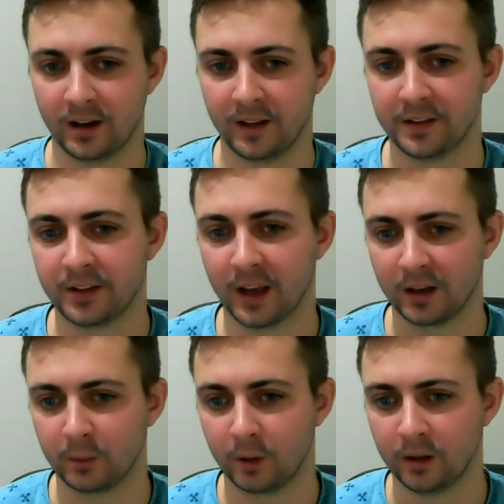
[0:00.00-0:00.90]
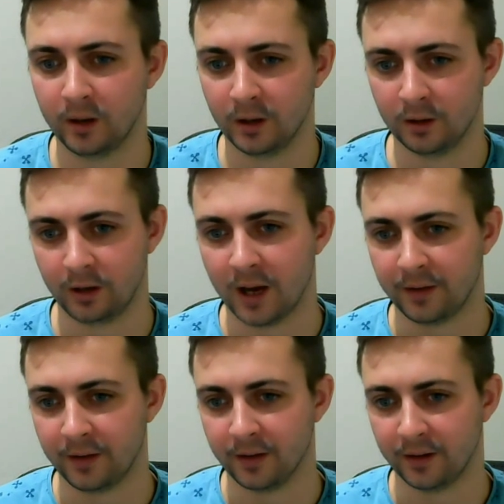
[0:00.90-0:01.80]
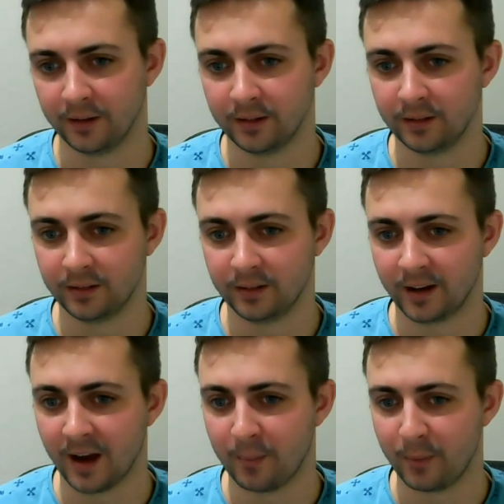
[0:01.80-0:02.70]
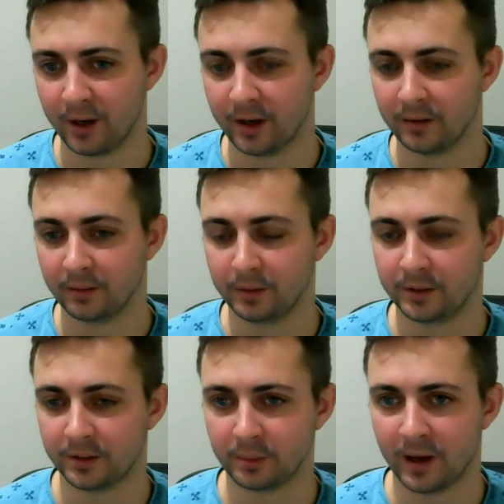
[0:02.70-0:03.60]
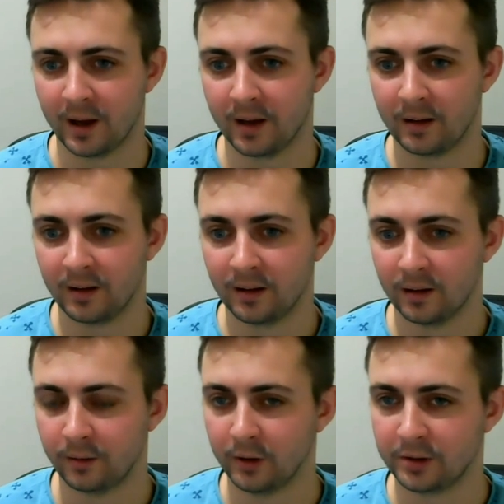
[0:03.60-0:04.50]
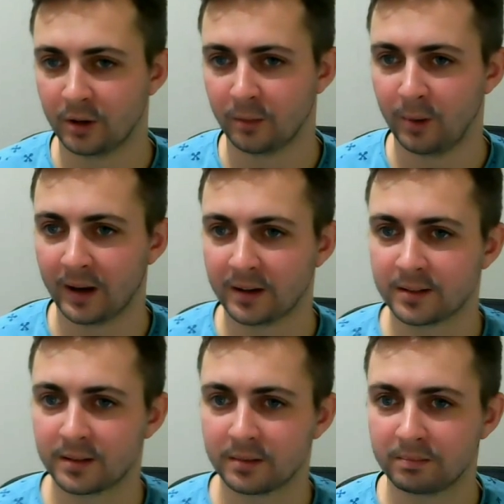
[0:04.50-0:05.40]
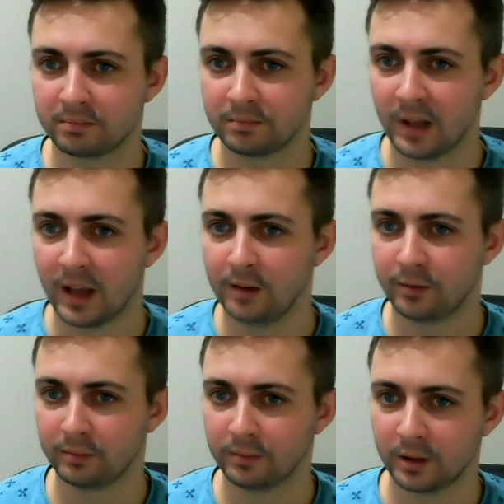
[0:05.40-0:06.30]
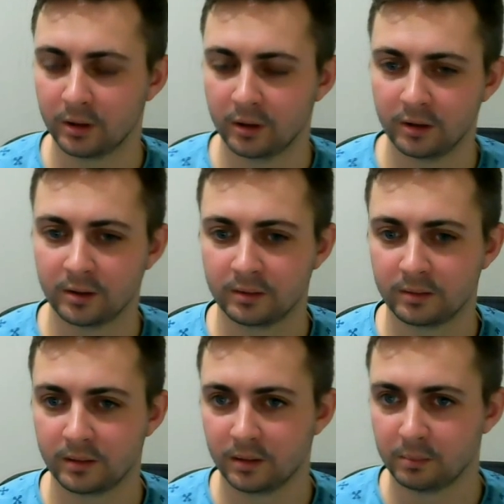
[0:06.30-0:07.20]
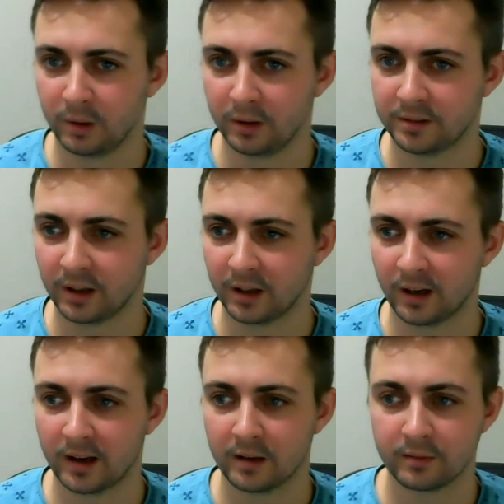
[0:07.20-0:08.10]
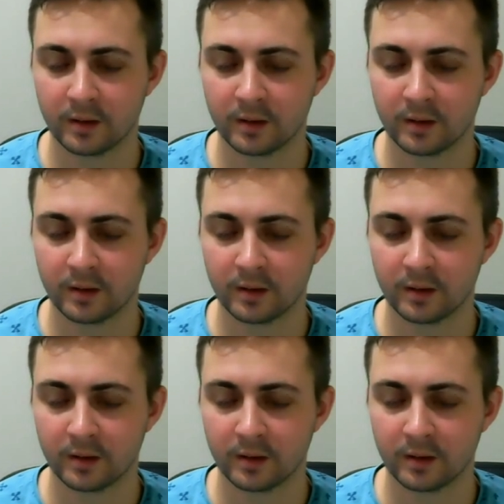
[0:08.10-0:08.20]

like the second one. So you had the Cambrian, which is where first complex life occurred, multicellular life.